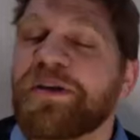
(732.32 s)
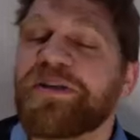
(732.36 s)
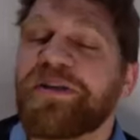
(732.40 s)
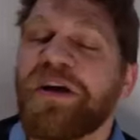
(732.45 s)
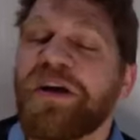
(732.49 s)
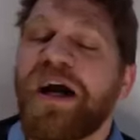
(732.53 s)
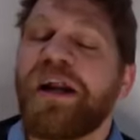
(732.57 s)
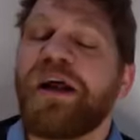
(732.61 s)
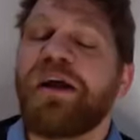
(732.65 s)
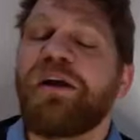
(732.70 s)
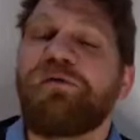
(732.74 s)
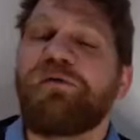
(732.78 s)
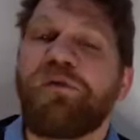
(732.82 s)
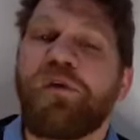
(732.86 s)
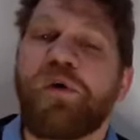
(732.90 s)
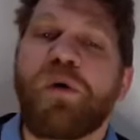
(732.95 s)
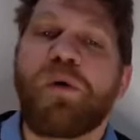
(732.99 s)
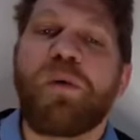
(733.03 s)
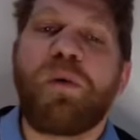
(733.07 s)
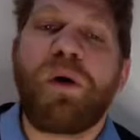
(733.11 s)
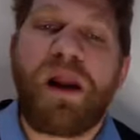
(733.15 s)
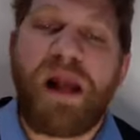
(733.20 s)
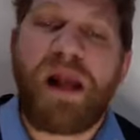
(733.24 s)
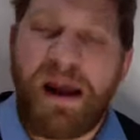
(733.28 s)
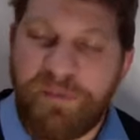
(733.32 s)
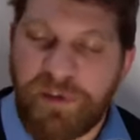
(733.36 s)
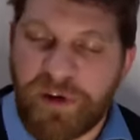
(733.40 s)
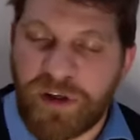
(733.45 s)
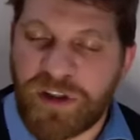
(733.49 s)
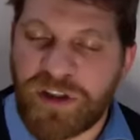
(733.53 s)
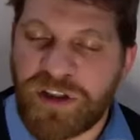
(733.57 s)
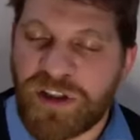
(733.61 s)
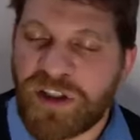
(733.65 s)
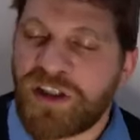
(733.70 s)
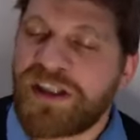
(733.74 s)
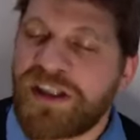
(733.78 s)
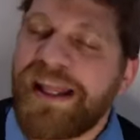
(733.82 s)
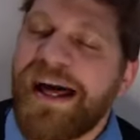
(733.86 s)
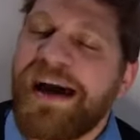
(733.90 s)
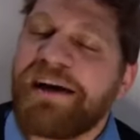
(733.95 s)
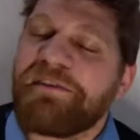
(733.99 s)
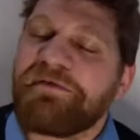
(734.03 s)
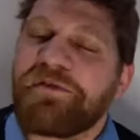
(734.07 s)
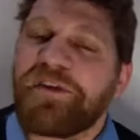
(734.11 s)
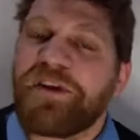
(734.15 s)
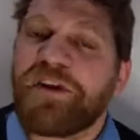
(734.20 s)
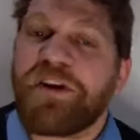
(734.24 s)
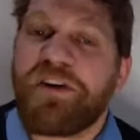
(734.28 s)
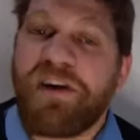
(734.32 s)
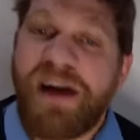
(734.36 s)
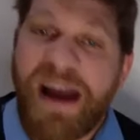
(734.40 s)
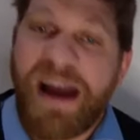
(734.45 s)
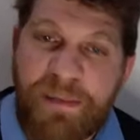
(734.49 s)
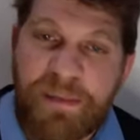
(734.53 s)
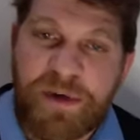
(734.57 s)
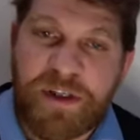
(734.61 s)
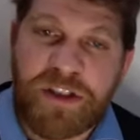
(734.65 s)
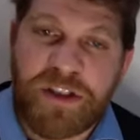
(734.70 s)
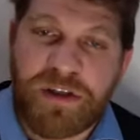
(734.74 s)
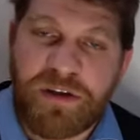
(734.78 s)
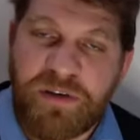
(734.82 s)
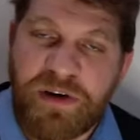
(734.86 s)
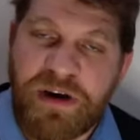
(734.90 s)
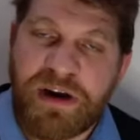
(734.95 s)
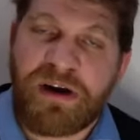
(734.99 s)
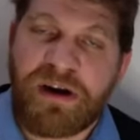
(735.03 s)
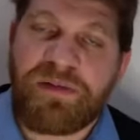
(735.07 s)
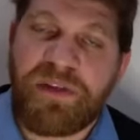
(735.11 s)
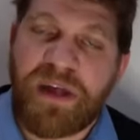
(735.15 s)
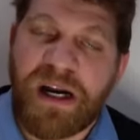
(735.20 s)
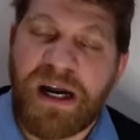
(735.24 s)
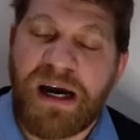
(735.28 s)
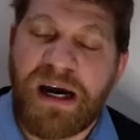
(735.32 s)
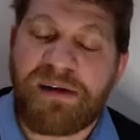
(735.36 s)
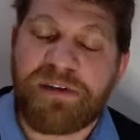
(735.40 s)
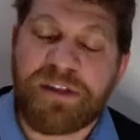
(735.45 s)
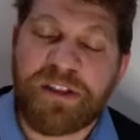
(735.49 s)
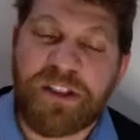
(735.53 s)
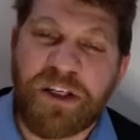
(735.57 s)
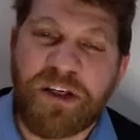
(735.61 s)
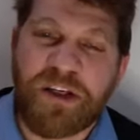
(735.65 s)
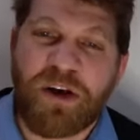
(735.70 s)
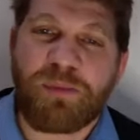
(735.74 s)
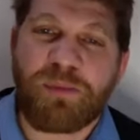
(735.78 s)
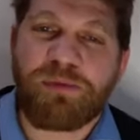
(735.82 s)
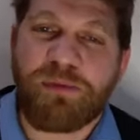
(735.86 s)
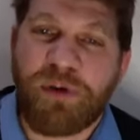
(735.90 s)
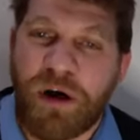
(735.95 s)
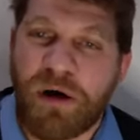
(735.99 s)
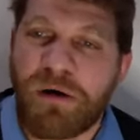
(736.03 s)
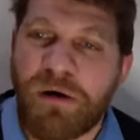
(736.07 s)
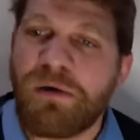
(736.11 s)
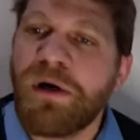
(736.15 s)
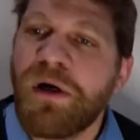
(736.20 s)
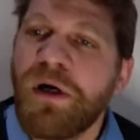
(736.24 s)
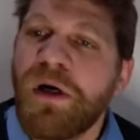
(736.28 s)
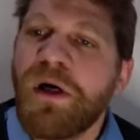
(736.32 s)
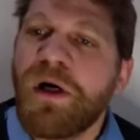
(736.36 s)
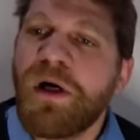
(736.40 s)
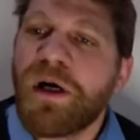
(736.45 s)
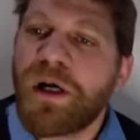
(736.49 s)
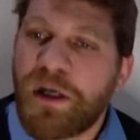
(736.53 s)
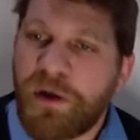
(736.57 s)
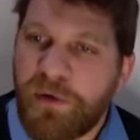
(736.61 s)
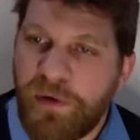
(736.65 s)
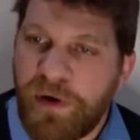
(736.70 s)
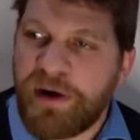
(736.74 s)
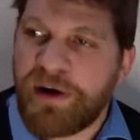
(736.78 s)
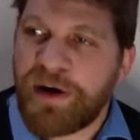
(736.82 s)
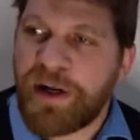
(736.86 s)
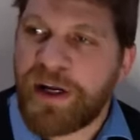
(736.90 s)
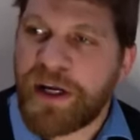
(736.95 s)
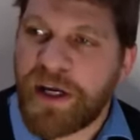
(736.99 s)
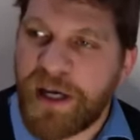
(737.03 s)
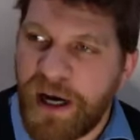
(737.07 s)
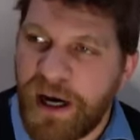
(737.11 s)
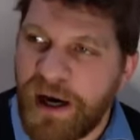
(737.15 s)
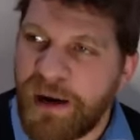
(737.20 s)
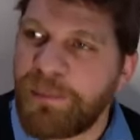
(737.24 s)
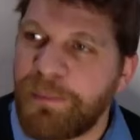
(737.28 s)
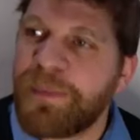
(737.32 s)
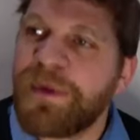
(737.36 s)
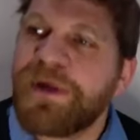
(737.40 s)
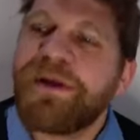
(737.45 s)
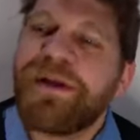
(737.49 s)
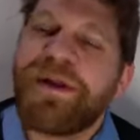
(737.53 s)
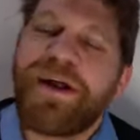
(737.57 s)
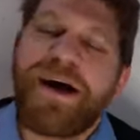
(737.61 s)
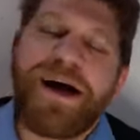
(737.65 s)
excited for whatever's left in your amateur career and then obviously your pro career to come.